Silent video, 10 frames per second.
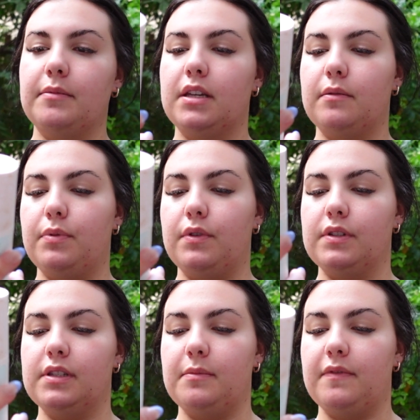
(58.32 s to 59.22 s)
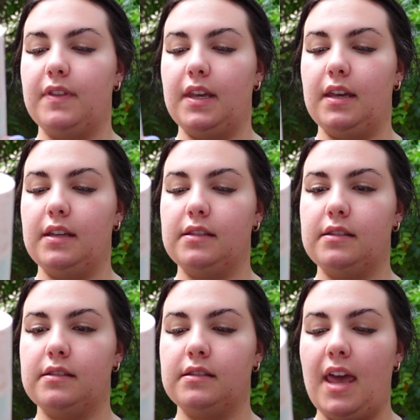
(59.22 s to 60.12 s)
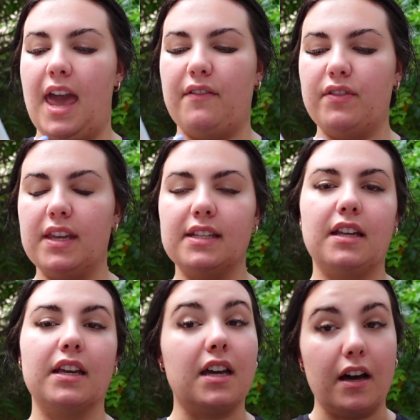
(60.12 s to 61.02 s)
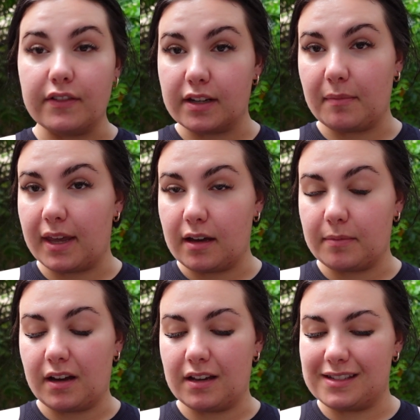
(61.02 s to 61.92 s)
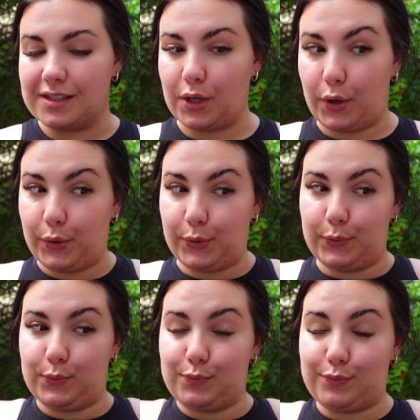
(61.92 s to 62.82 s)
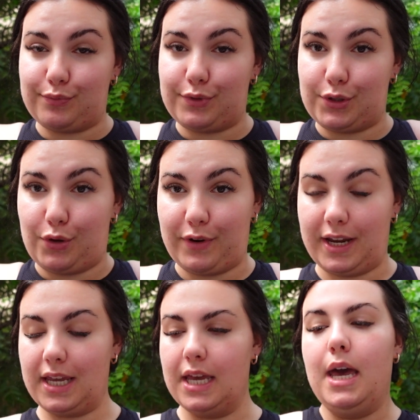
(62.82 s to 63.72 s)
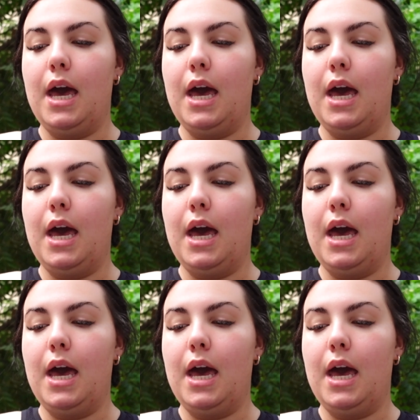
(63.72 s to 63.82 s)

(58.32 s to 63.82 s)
I'm gonna put some of this. Everything is like covered in makeup, guys, so sorry.